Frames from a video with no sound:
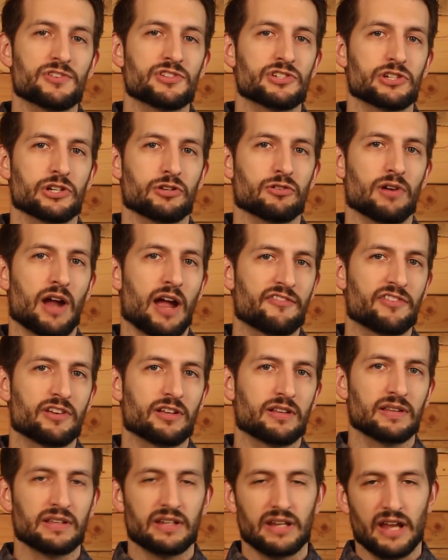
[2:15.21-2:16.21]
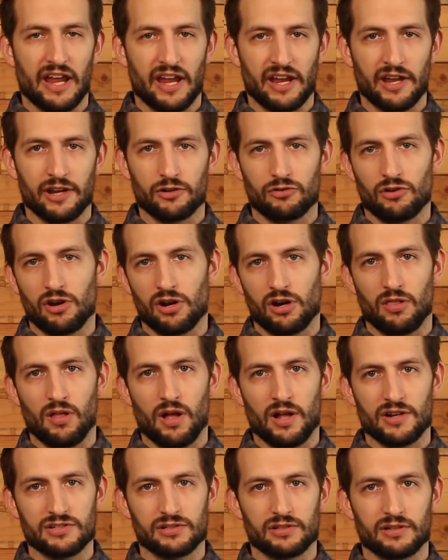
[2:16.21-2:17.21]
geographically and
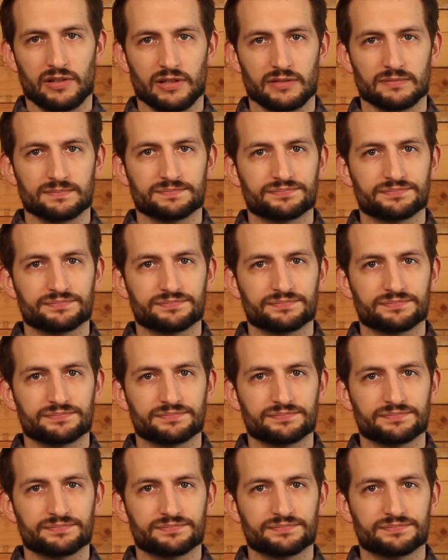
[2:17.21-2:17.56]
chronologically.